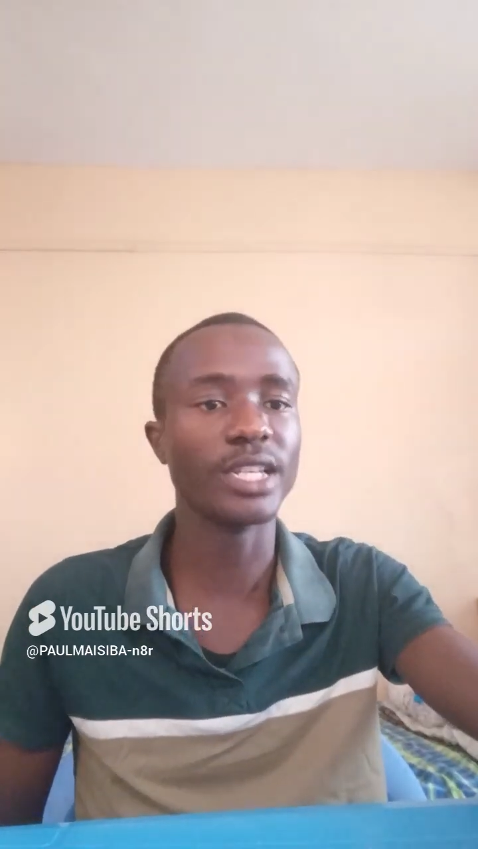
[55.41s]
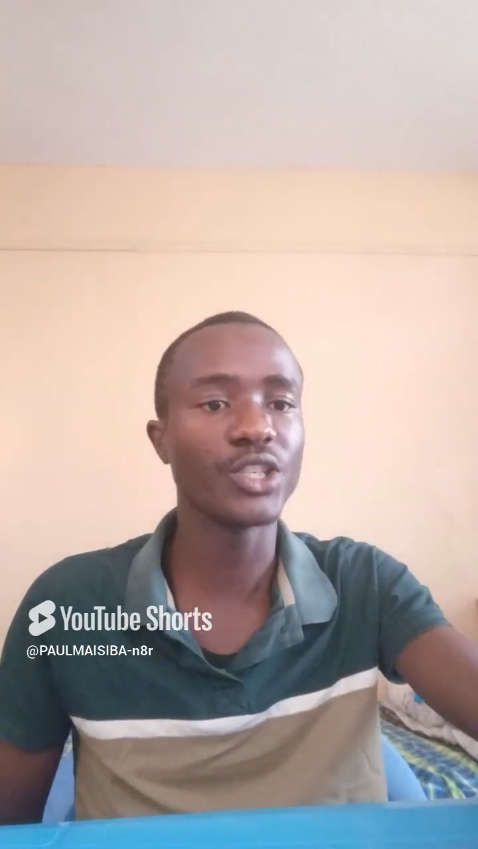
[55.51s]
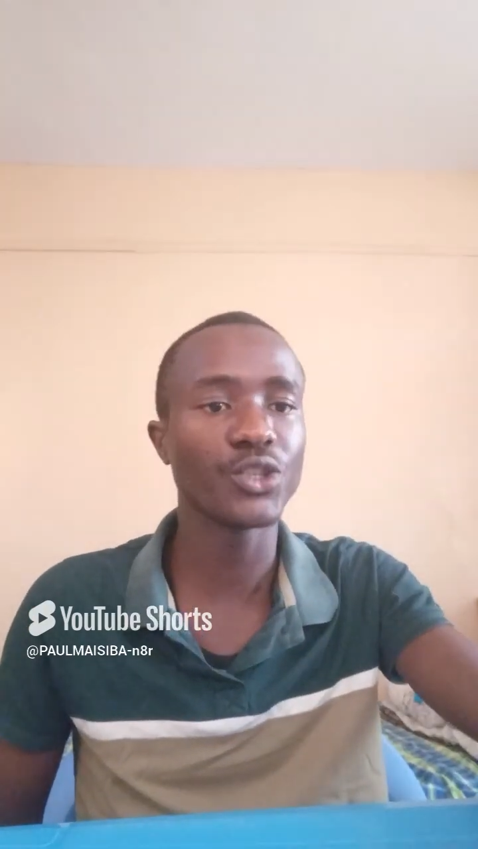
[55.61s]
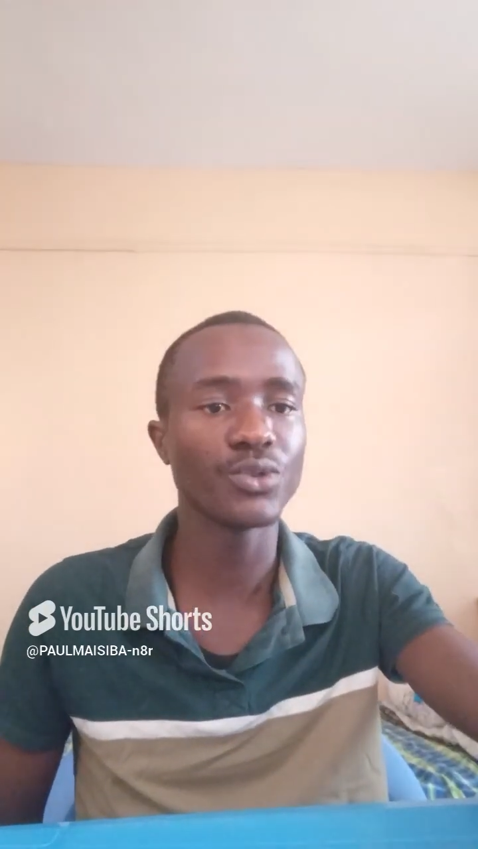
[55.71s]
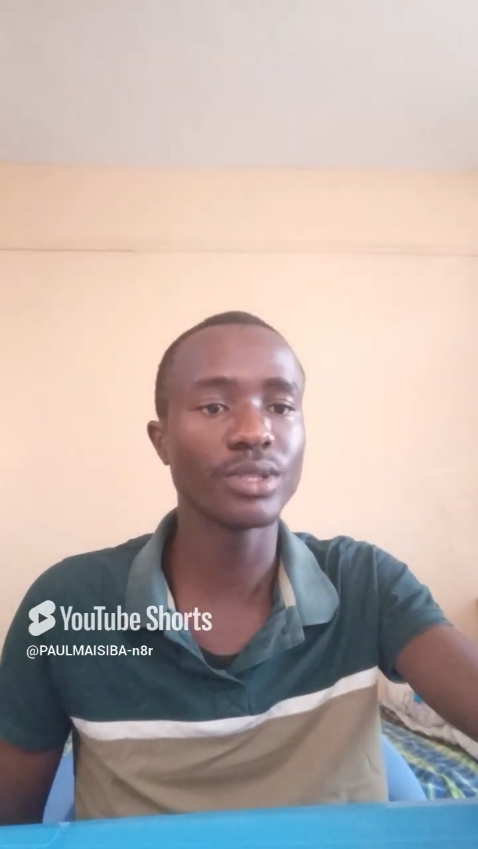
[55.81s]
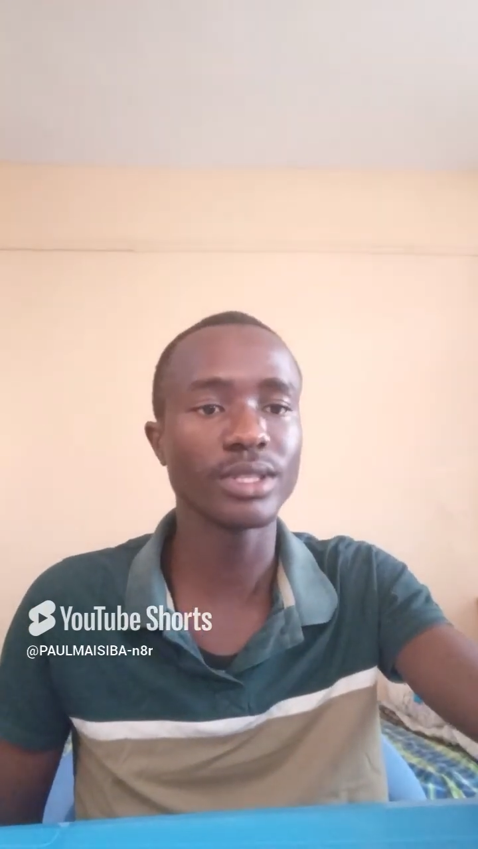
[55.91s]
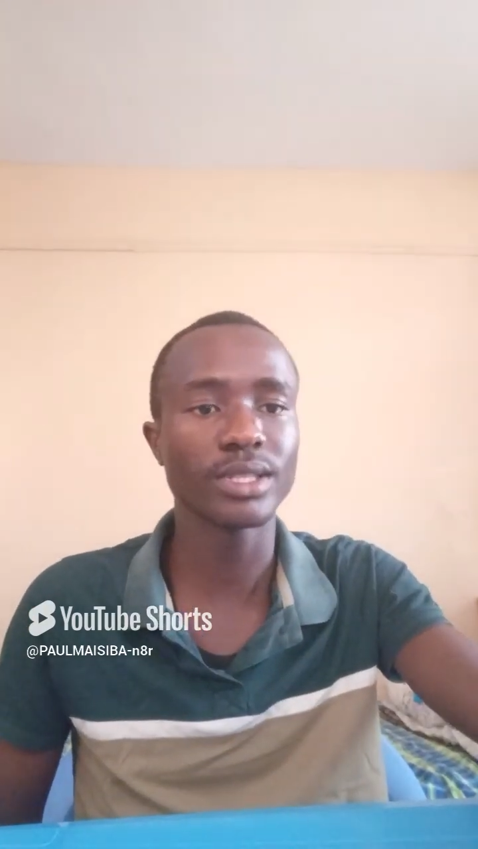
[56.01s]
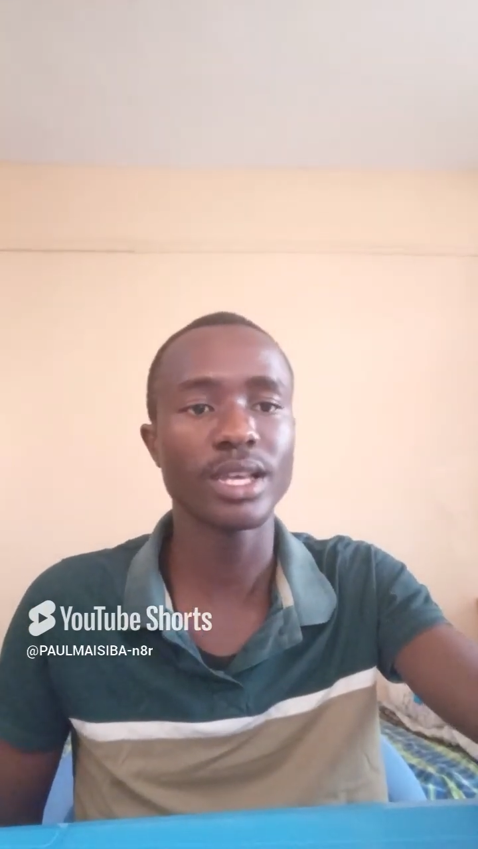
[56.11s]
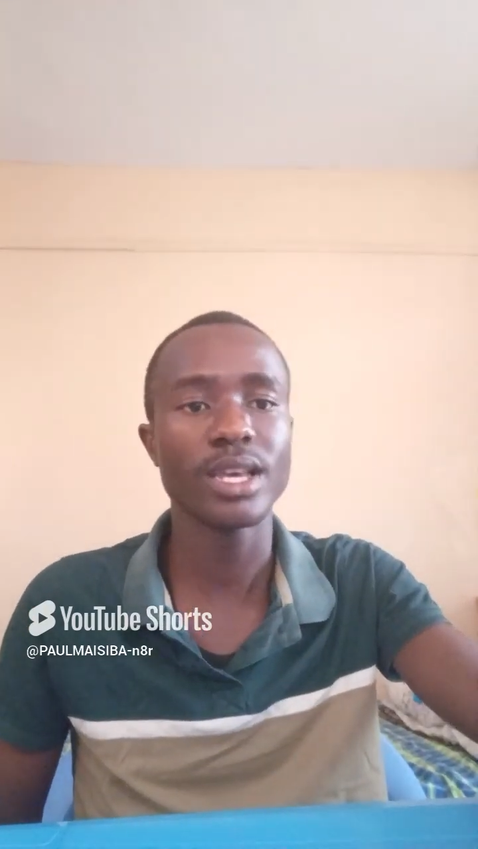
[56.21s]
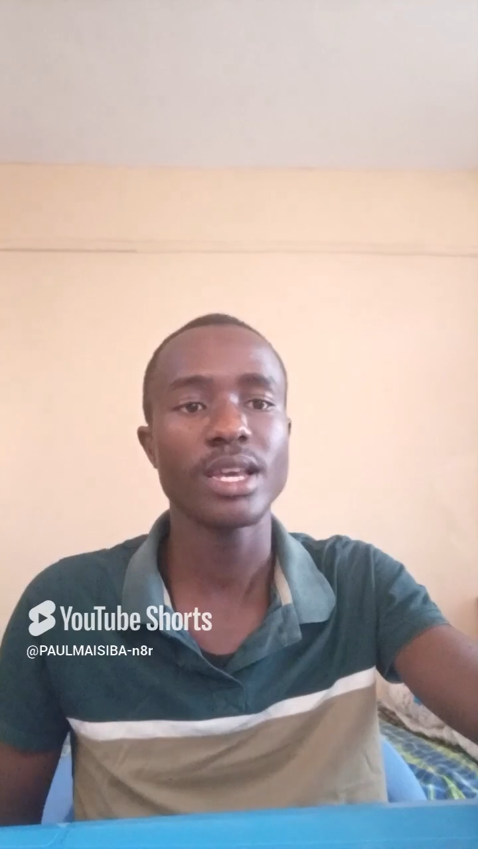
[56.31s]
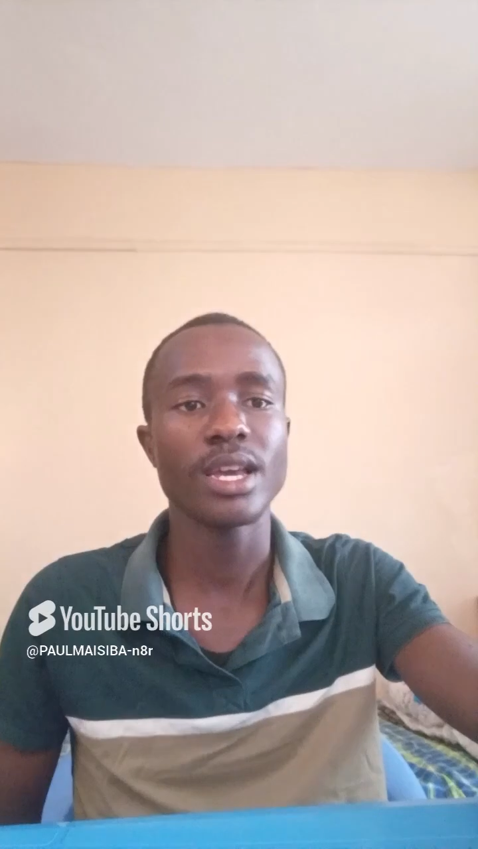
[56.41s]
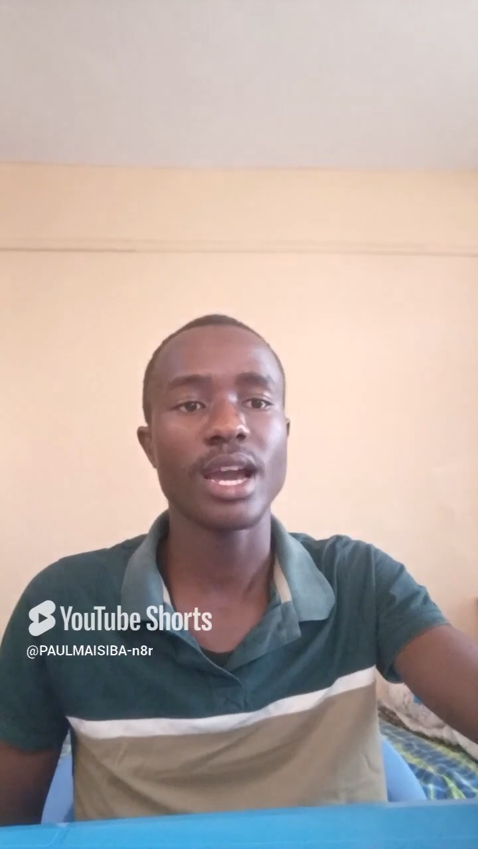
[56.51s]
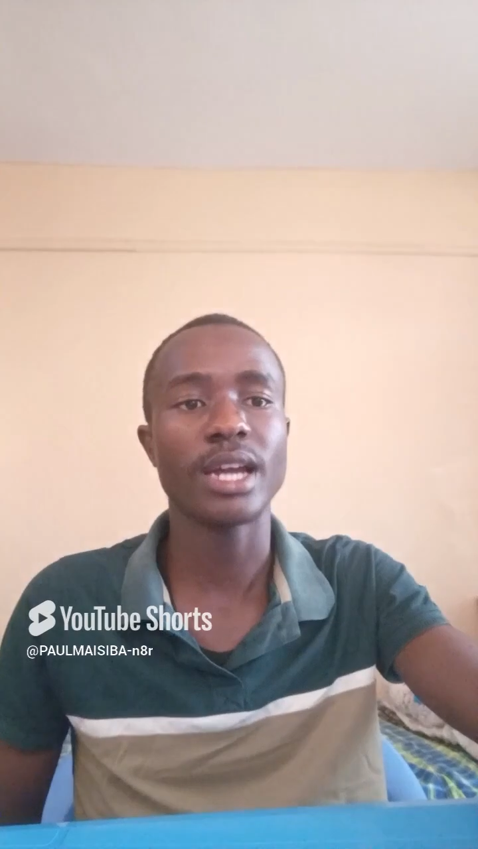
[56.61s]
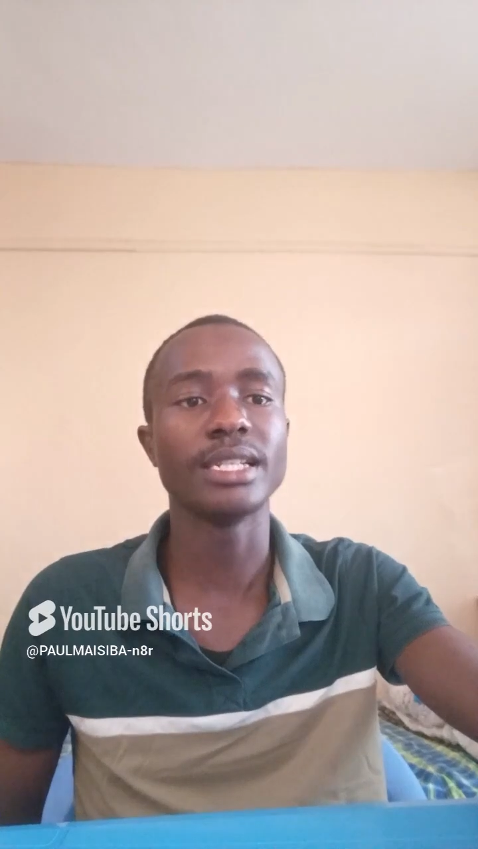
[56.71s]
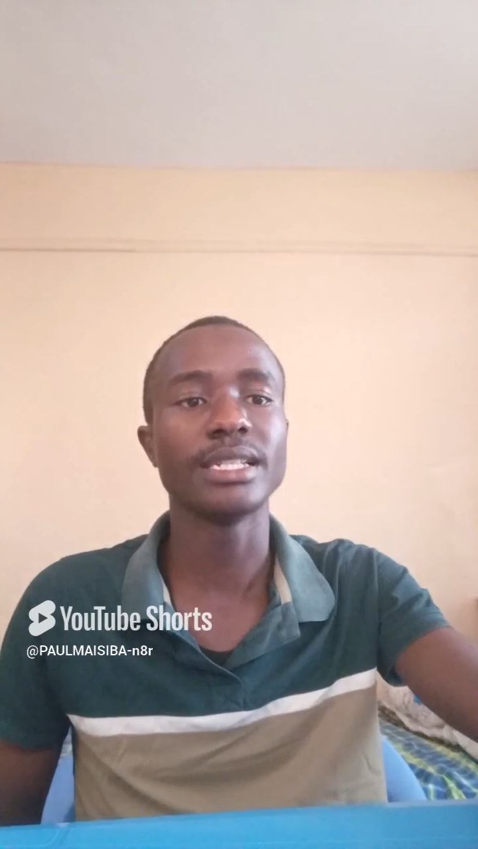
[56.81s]
Nations,
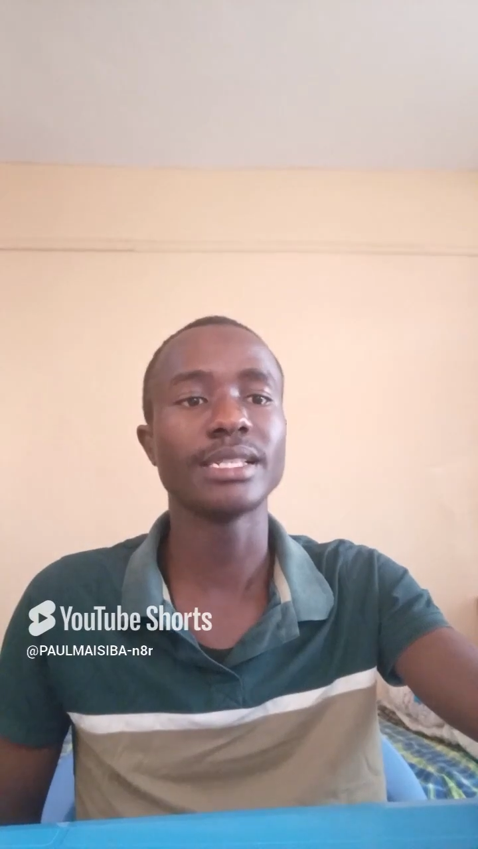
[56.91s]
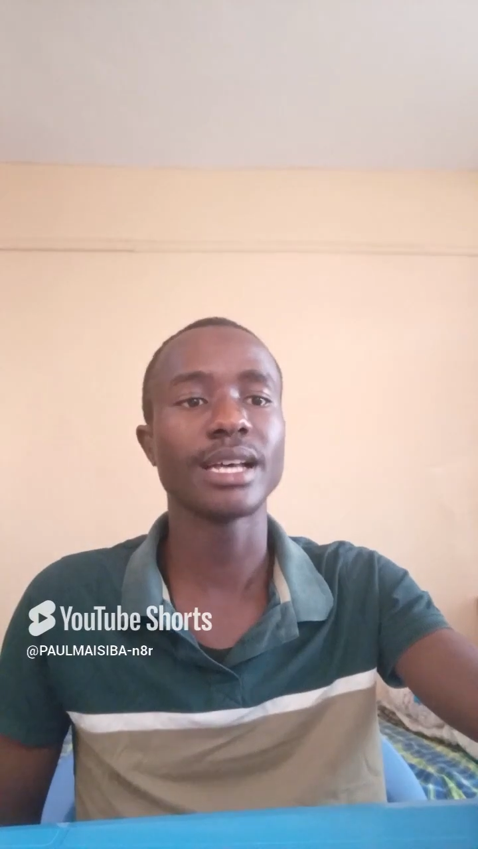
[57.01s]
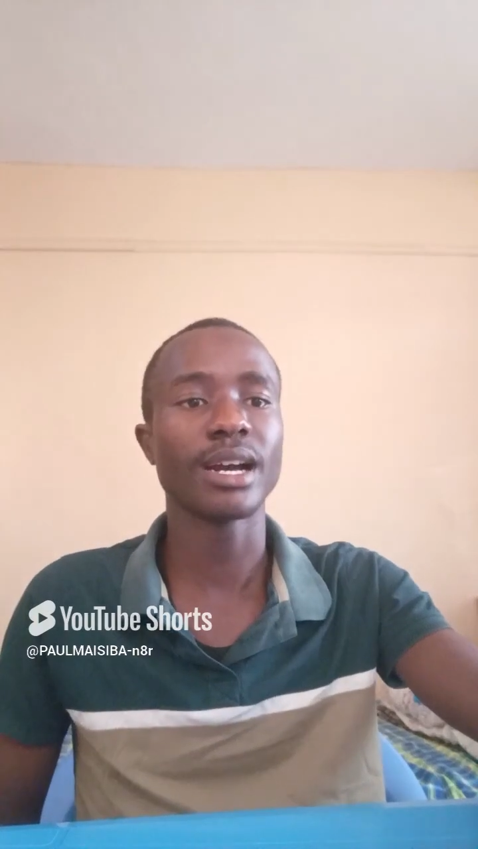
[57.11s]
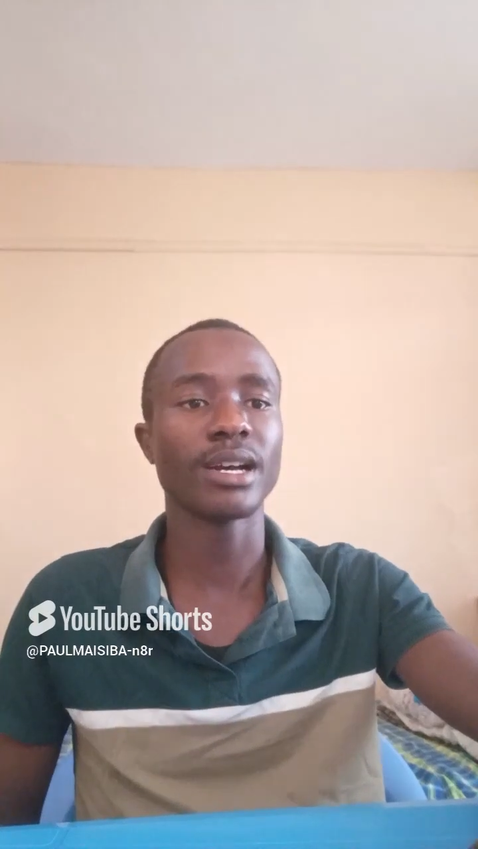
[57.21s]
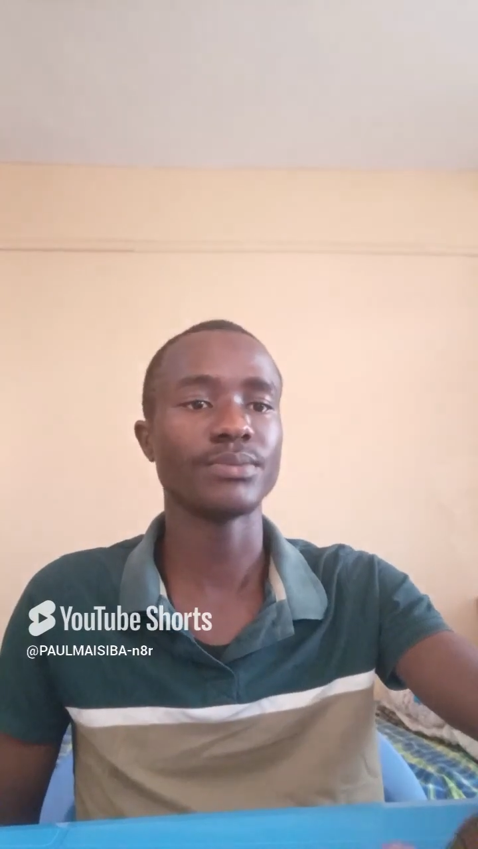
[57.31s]
and is